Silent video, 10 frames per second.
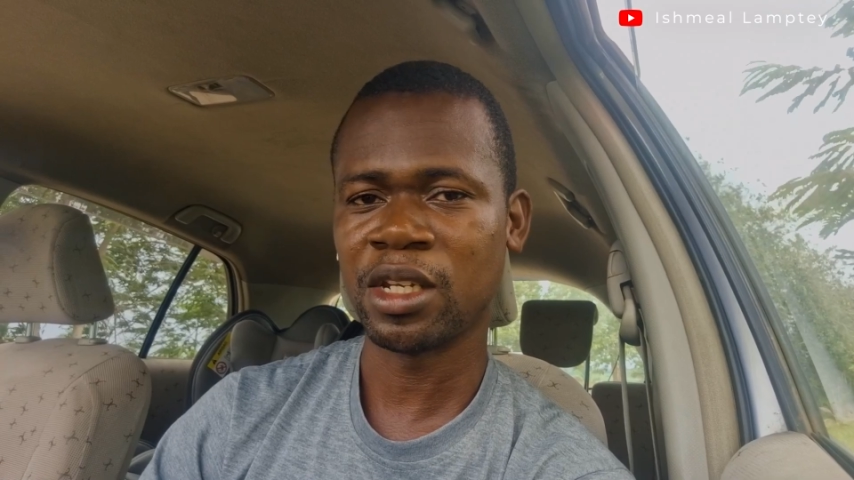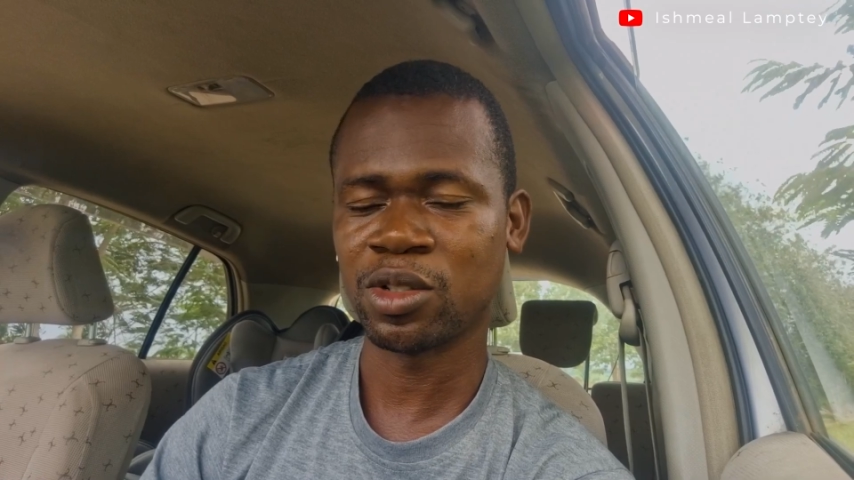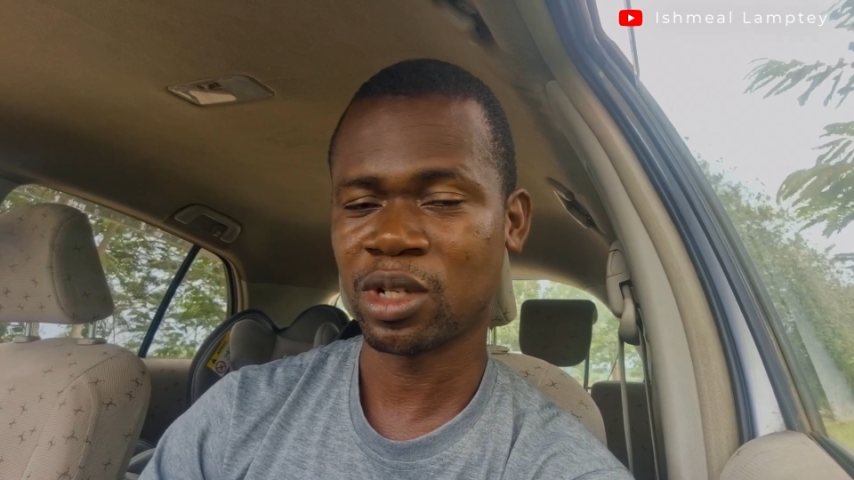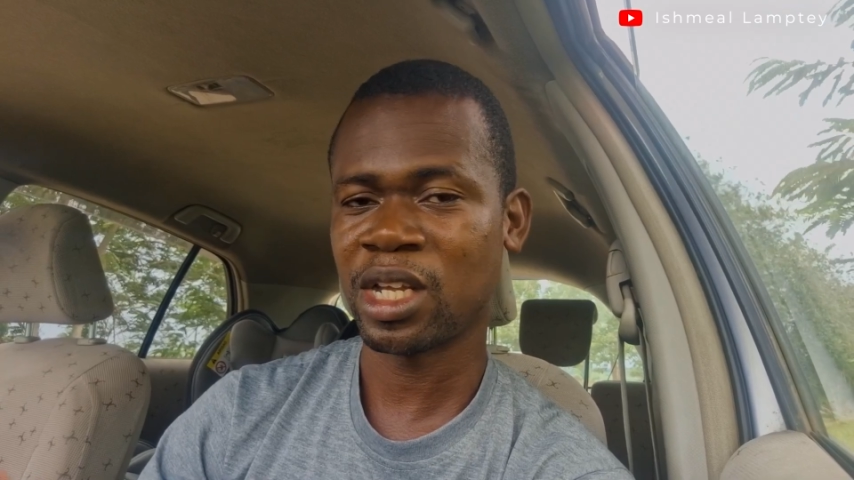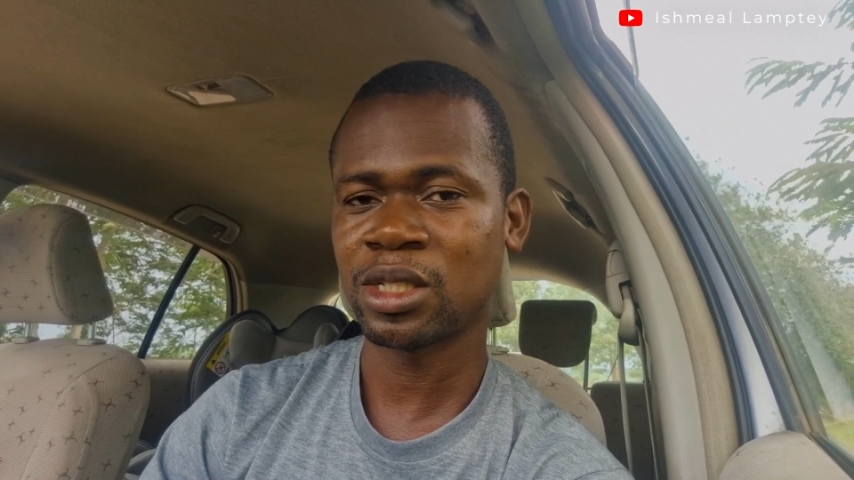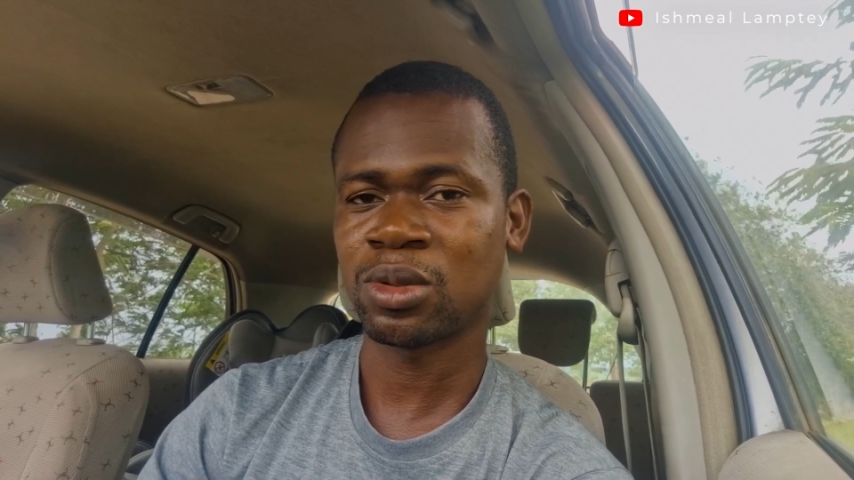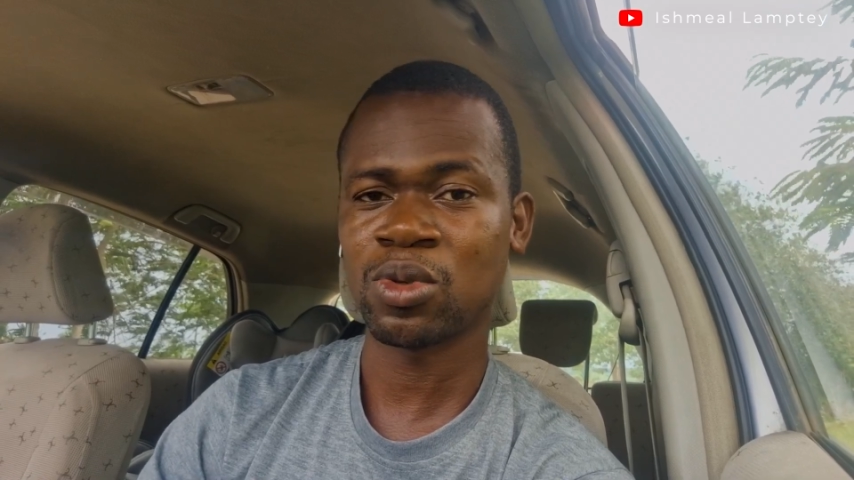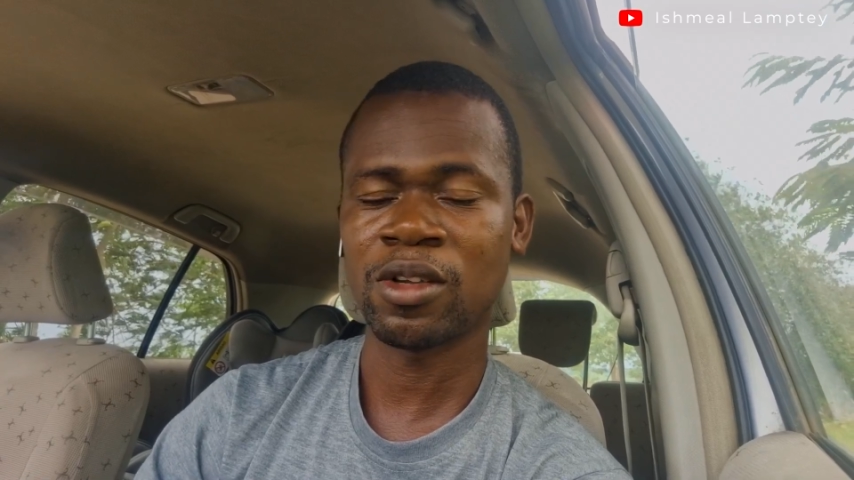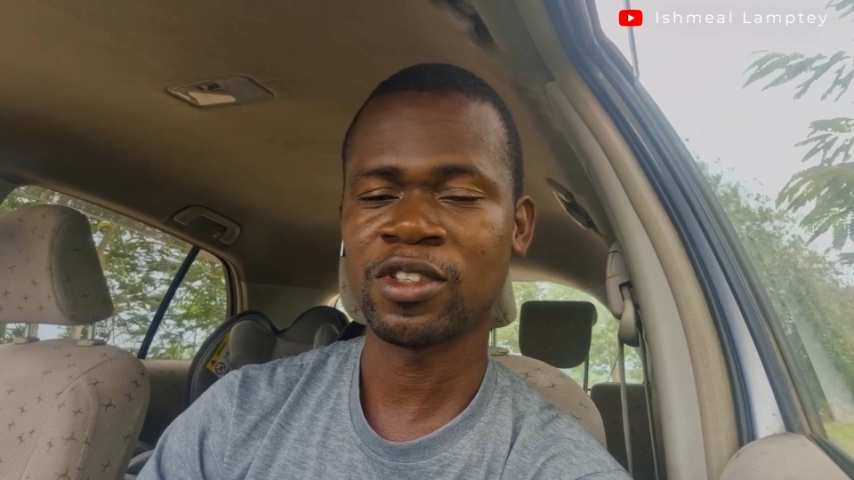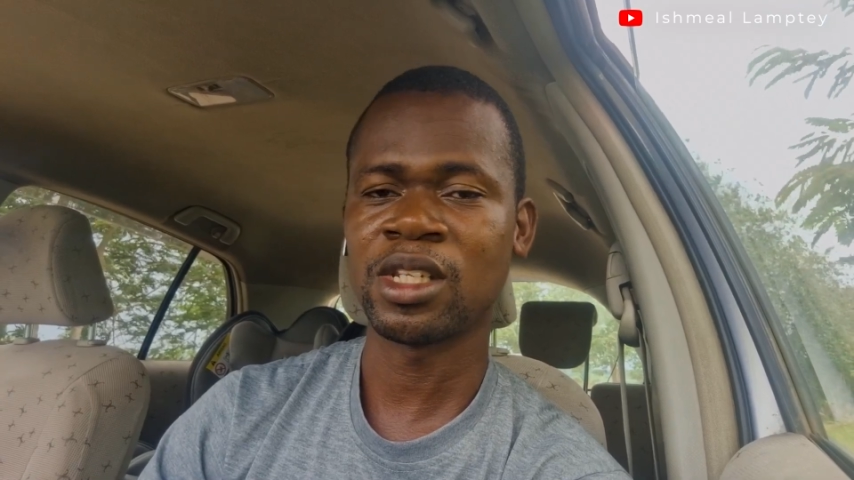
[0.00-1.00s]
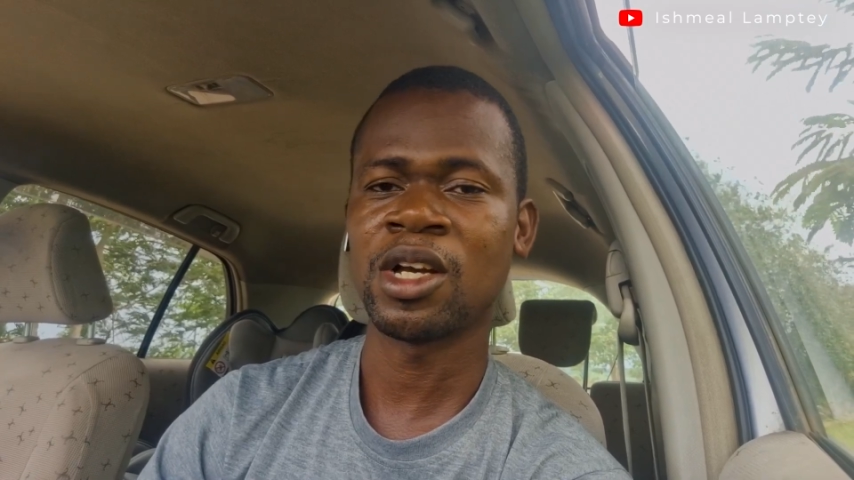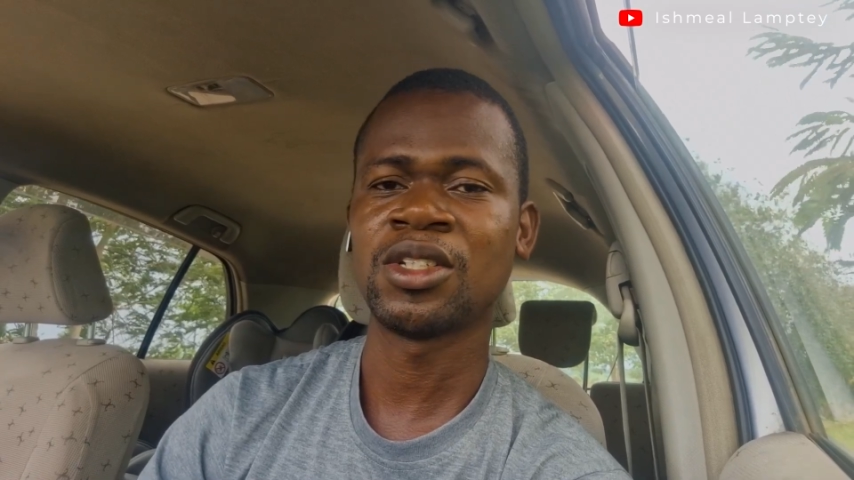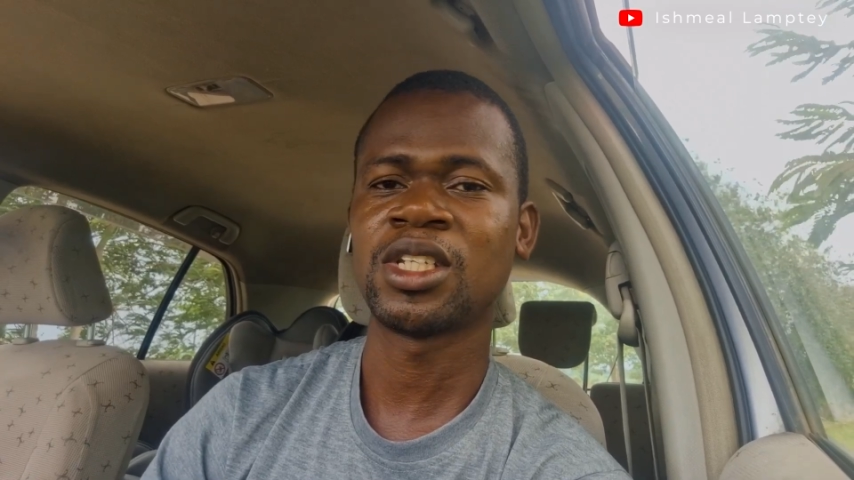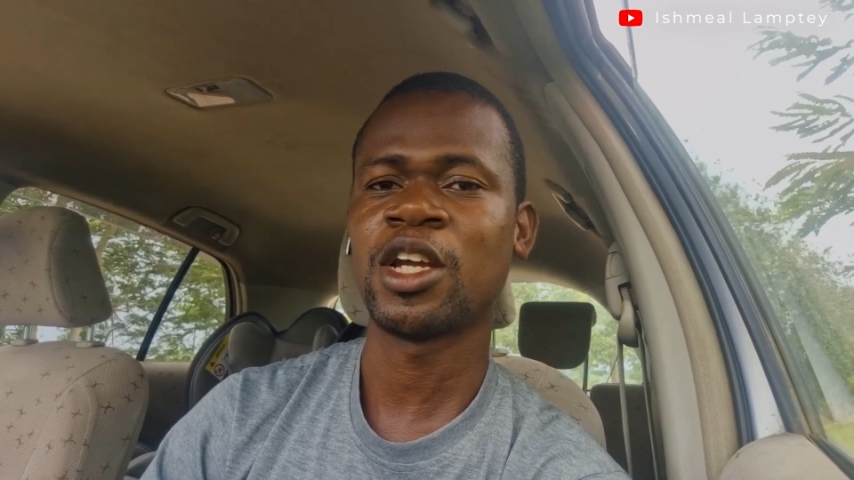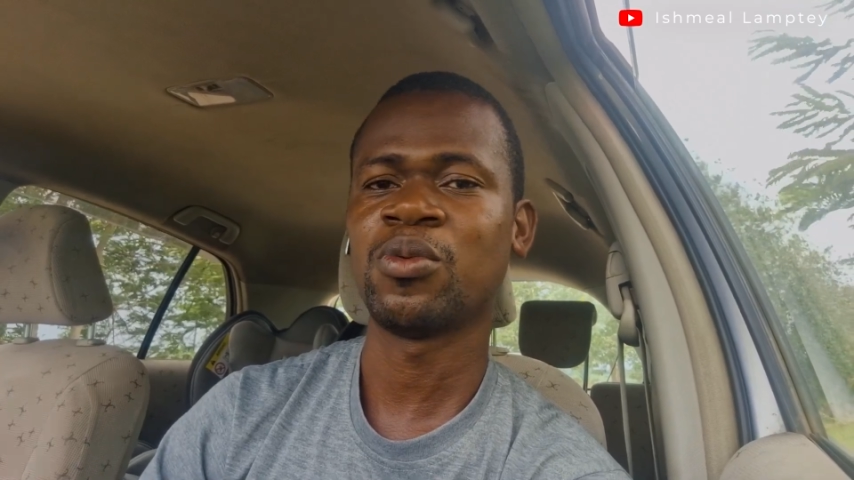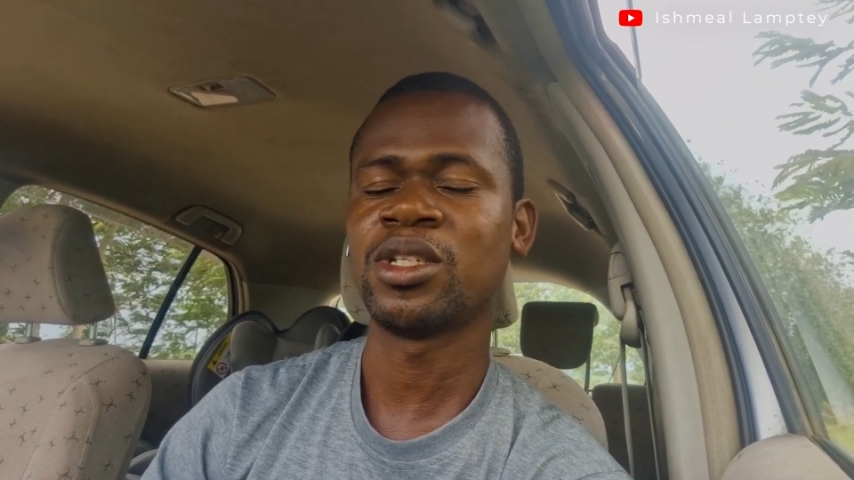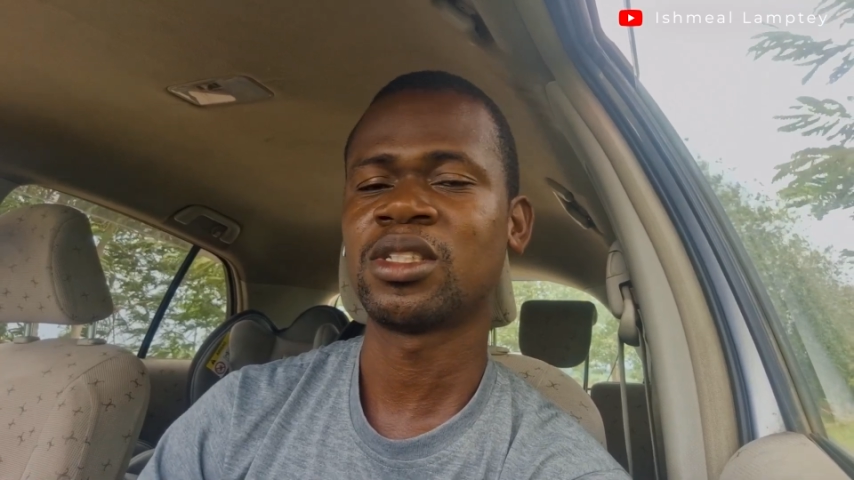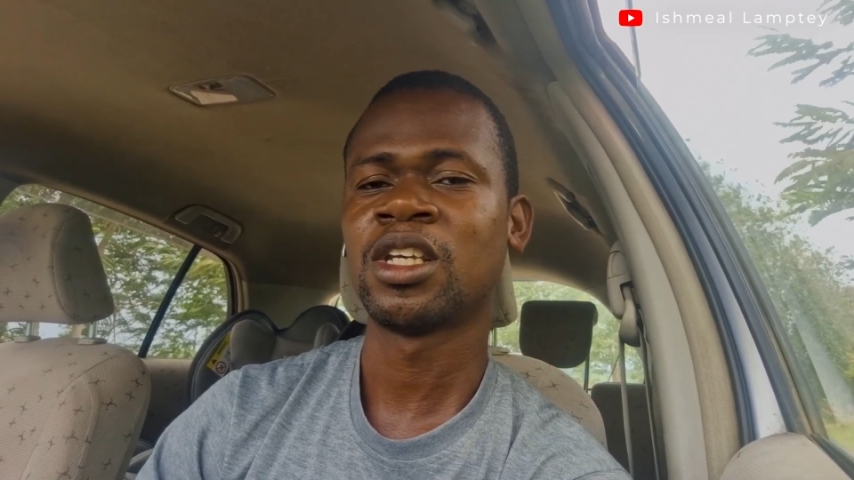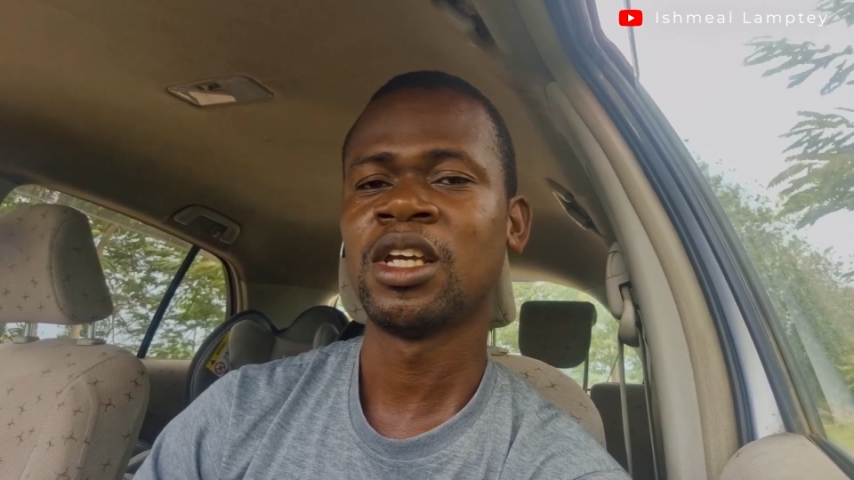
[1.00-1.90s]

So that's one of the downside with